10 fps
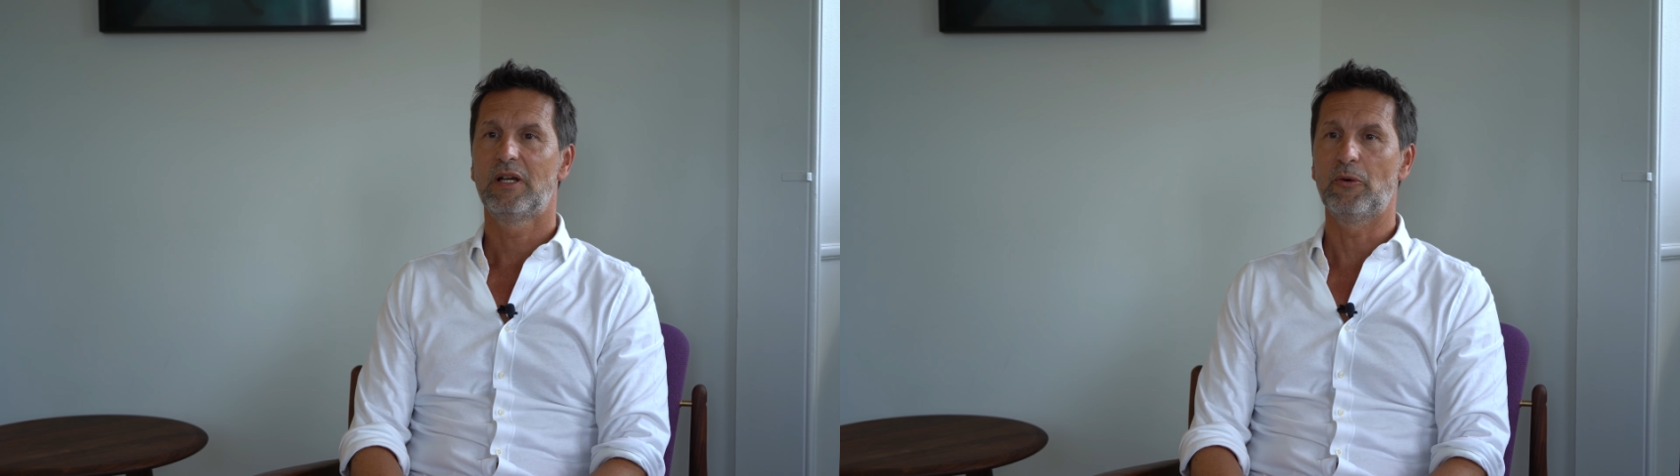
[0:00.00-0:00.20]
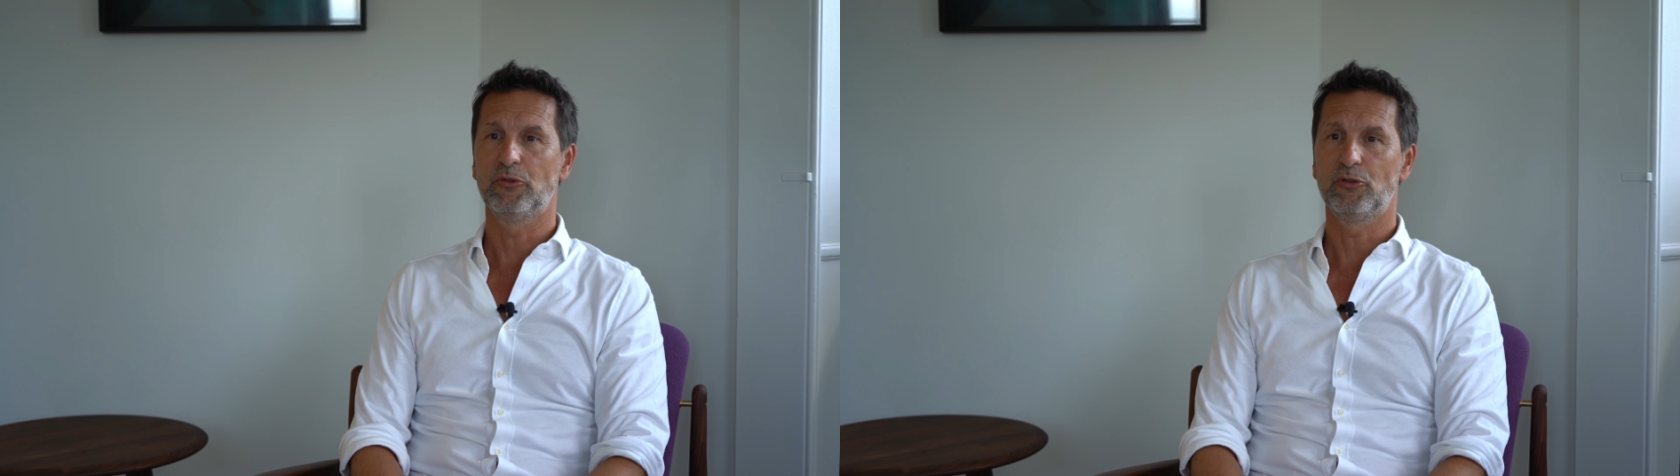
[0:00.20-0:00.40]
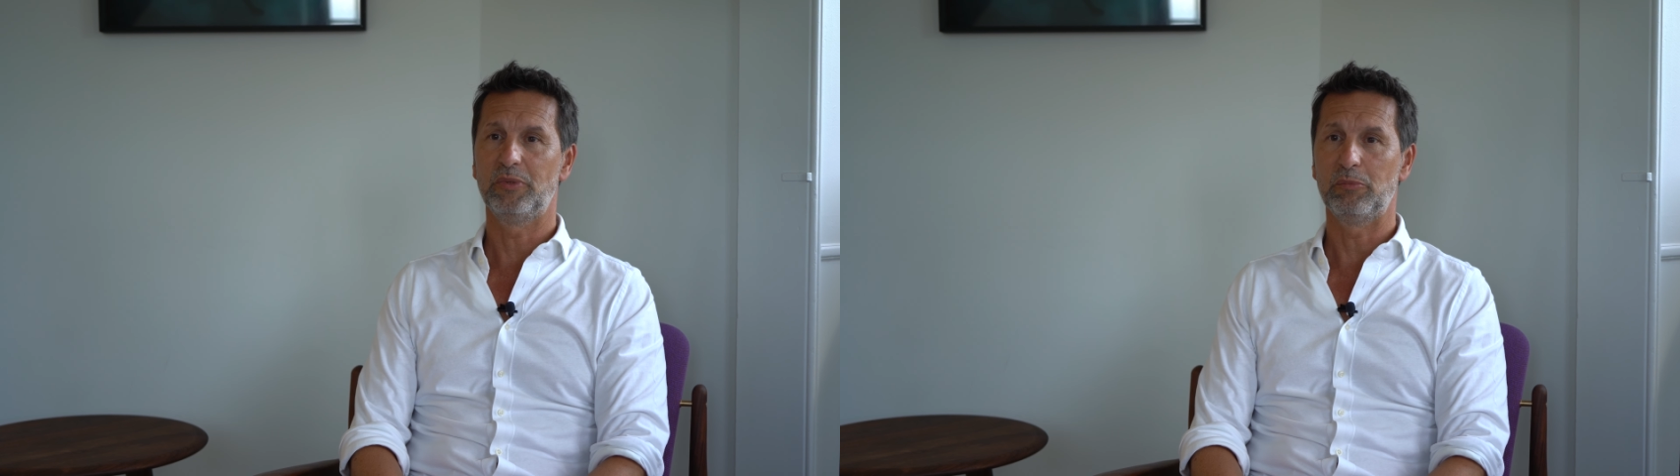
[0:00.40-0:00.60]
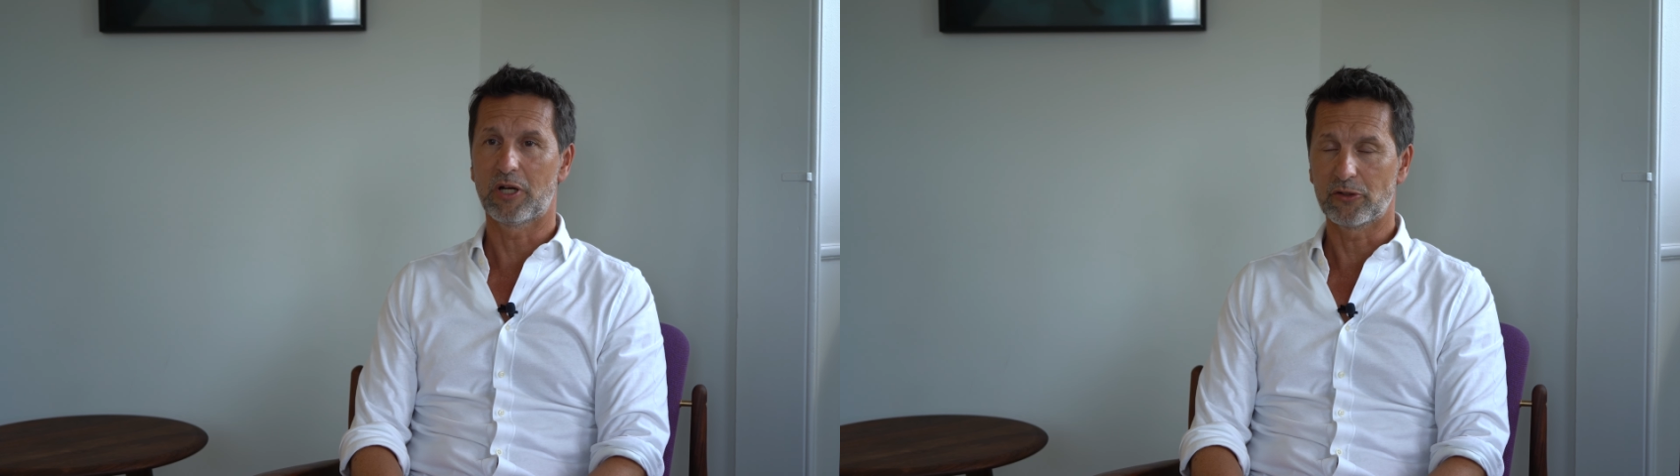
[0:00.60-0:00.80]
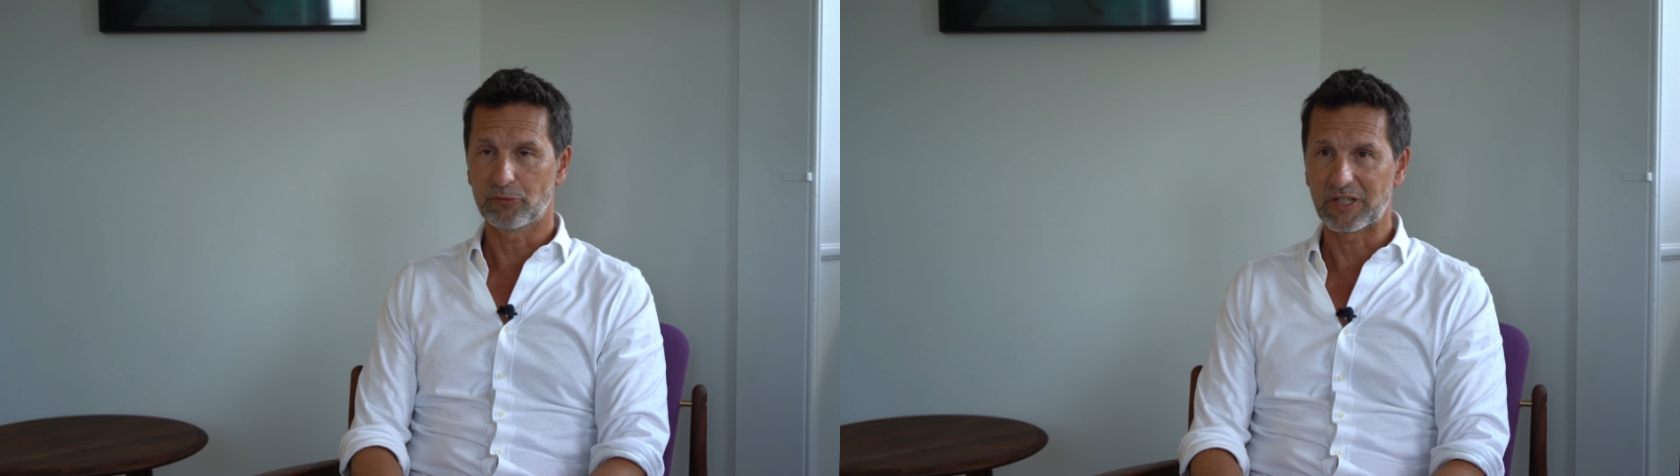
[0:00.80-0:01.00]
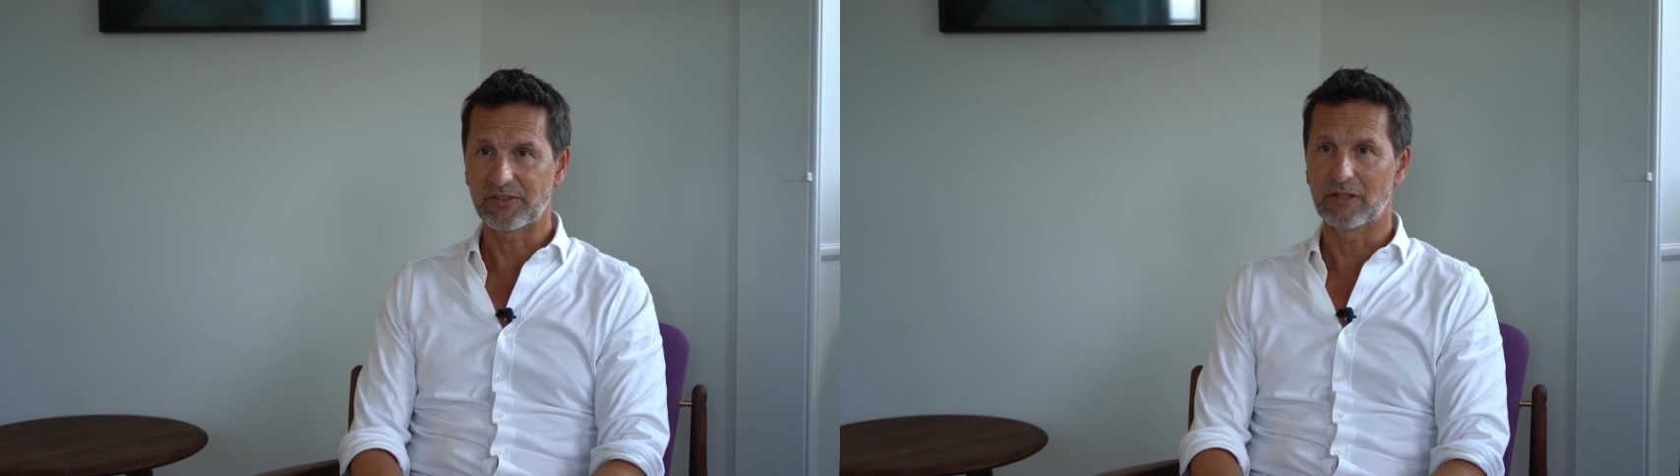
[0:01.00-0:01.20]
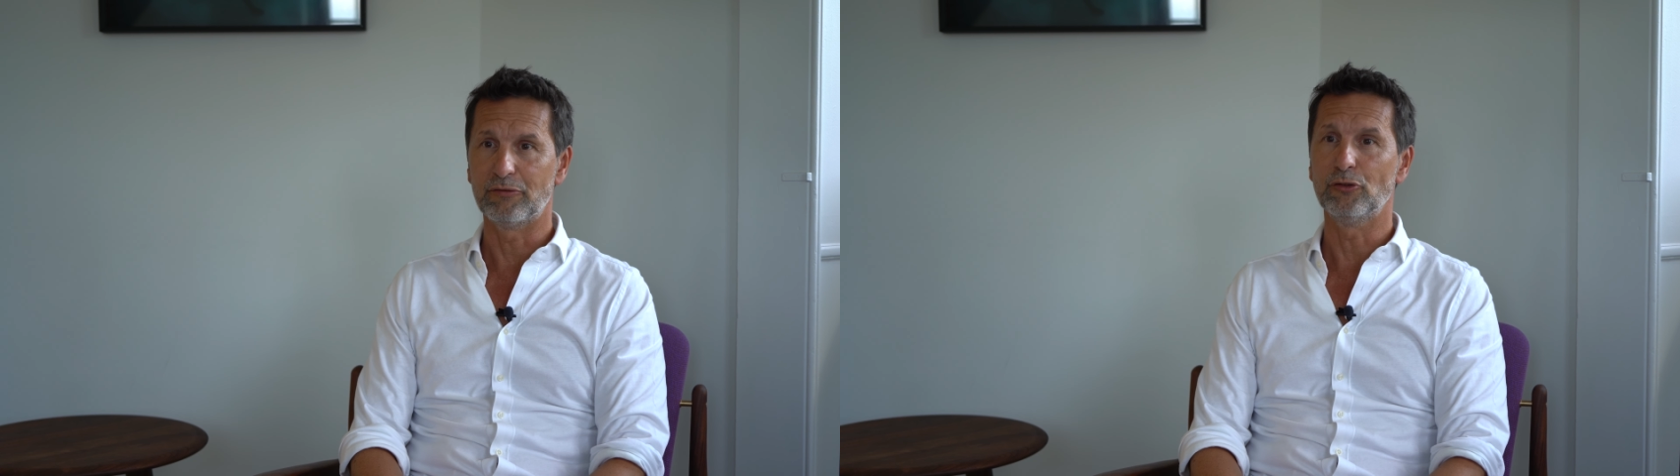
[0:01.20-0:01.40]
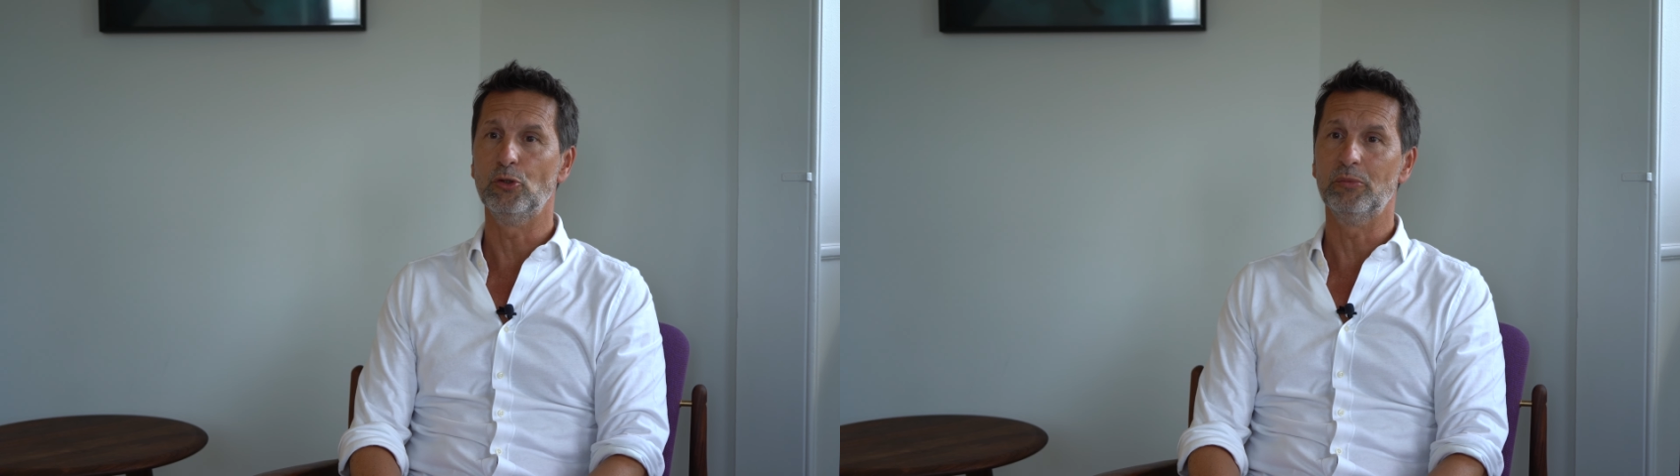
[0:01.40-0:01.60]
I wanted to be proud of myself
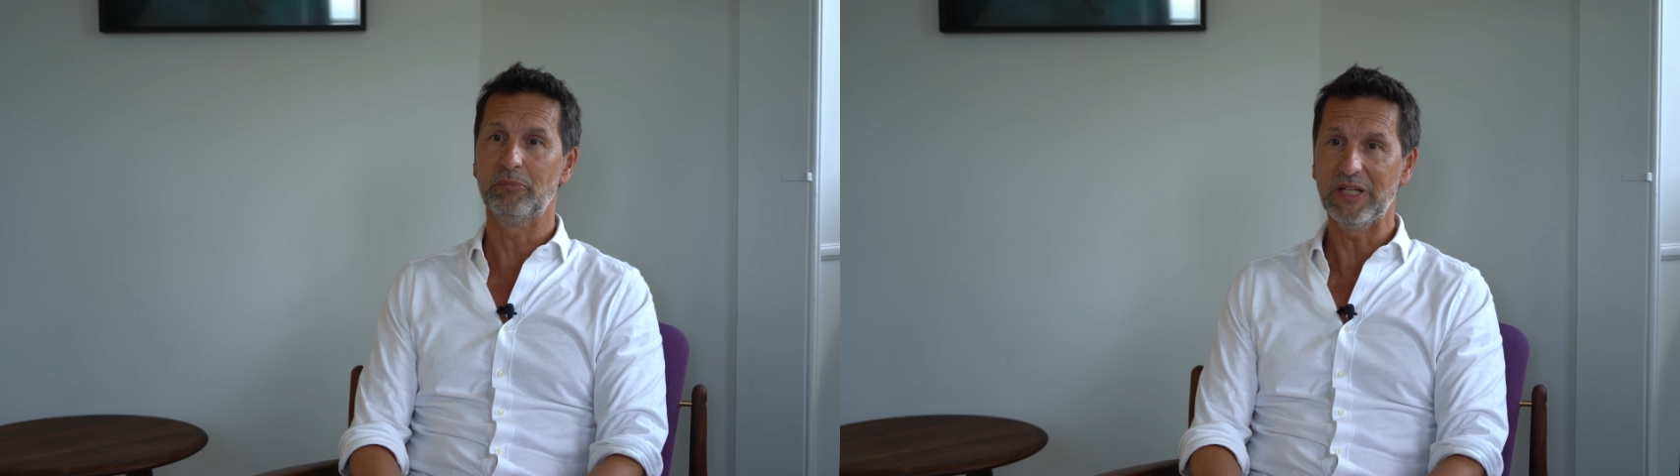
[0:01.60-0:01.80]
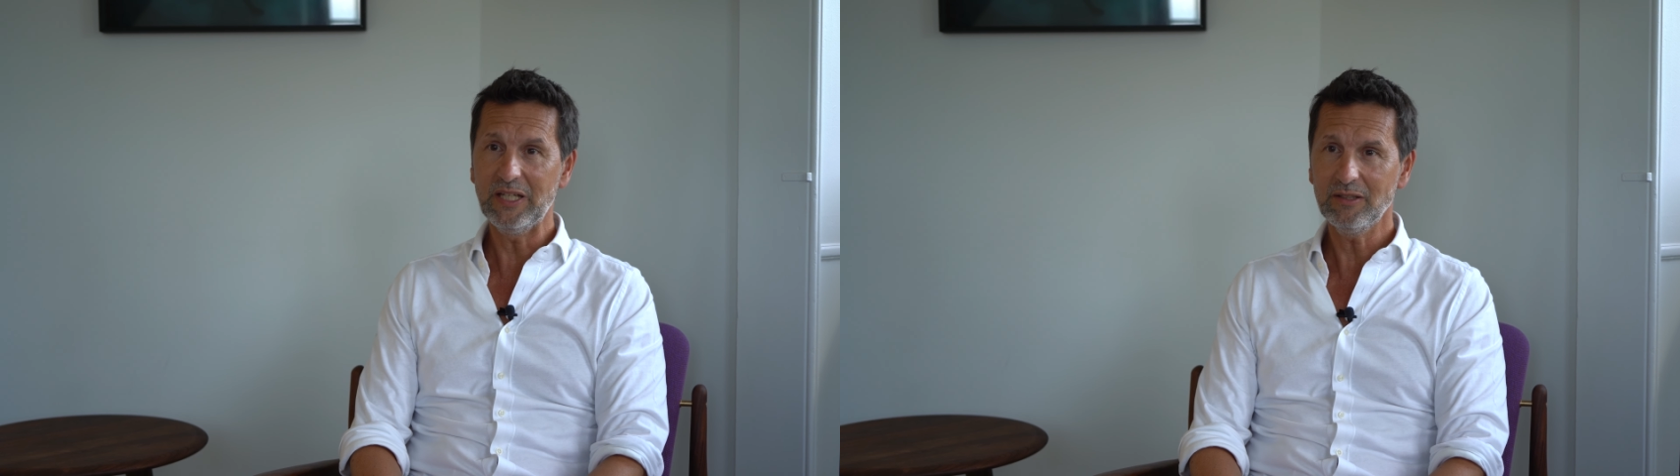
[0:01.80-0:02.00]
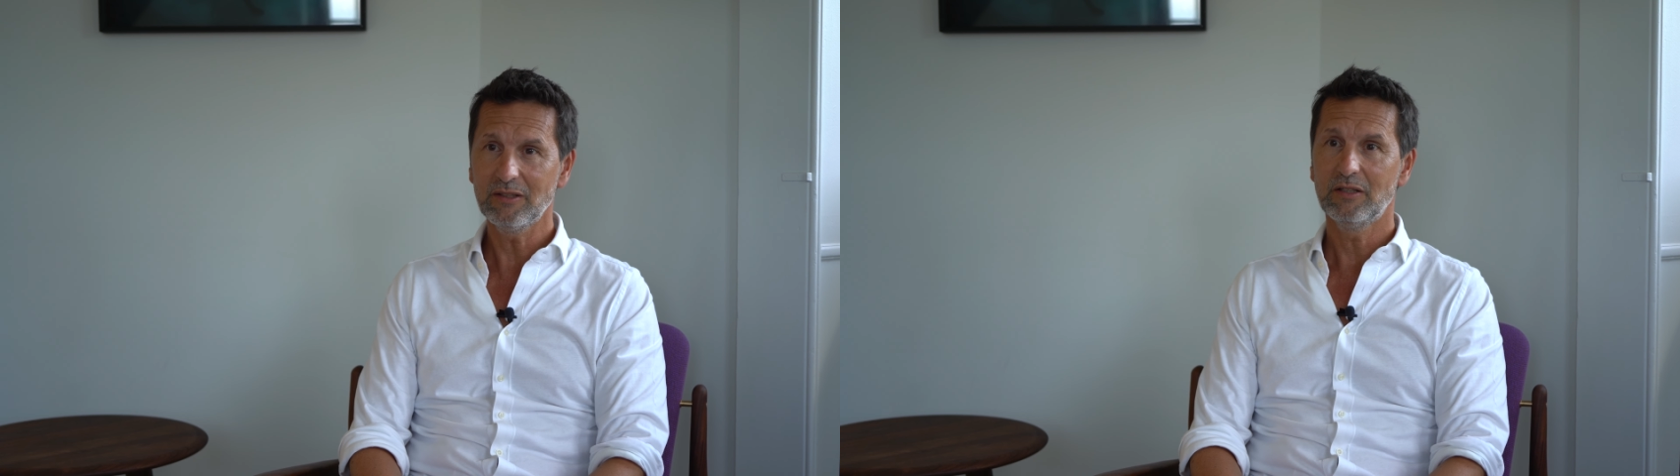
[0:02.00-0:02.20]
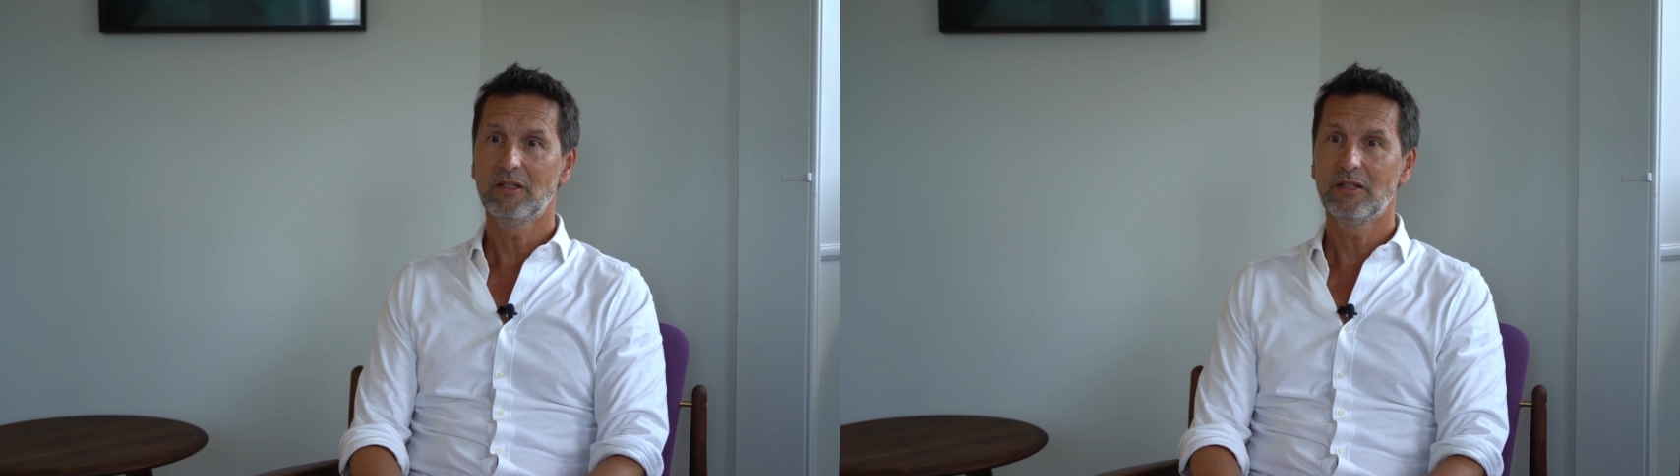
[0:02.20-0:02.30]
as a human being,